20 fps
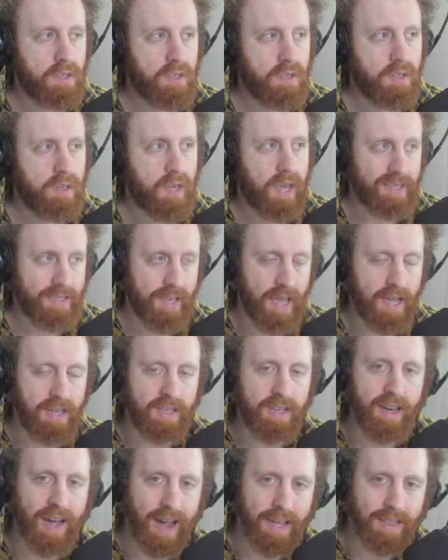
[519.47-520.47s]
Kesuke
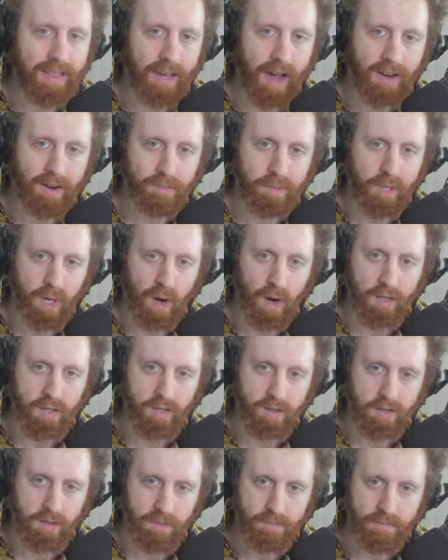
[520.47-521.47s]
denied the item
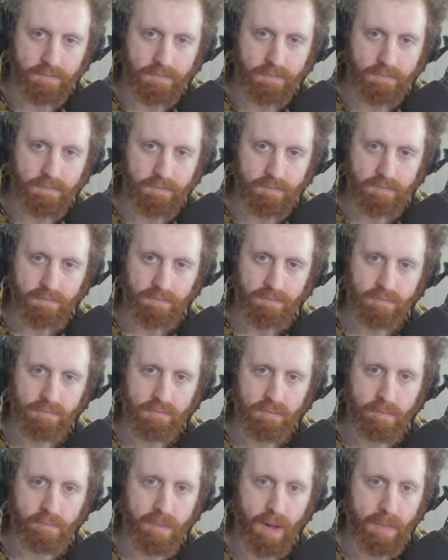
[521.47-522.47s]
toss
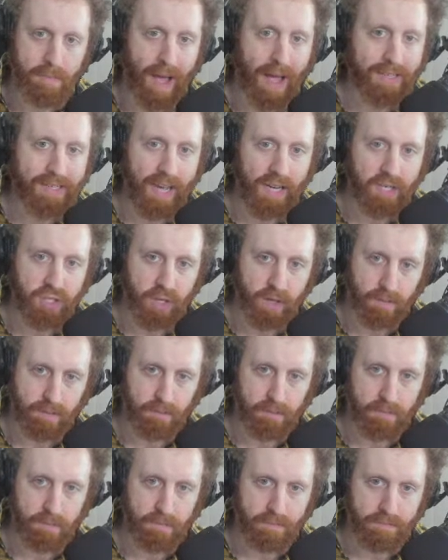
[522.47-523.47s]
by backdashing.
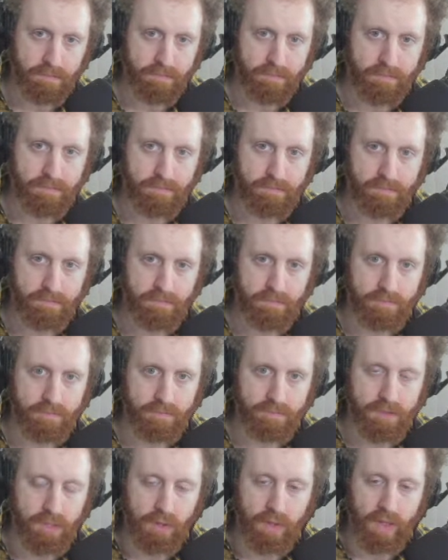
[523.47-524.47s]

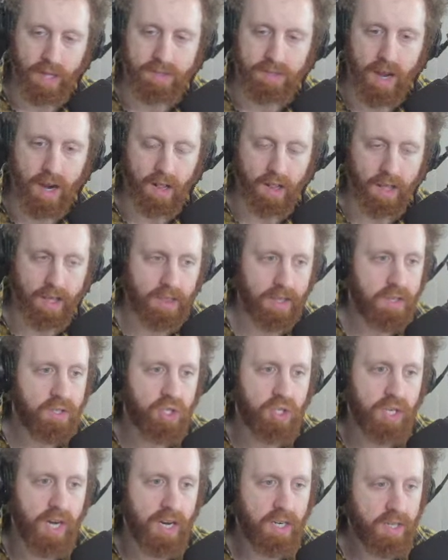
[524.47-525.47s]
So that's kind of like the
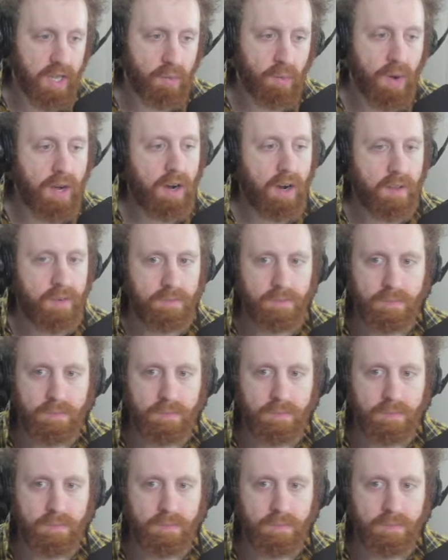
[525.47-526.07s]
exchange that went on.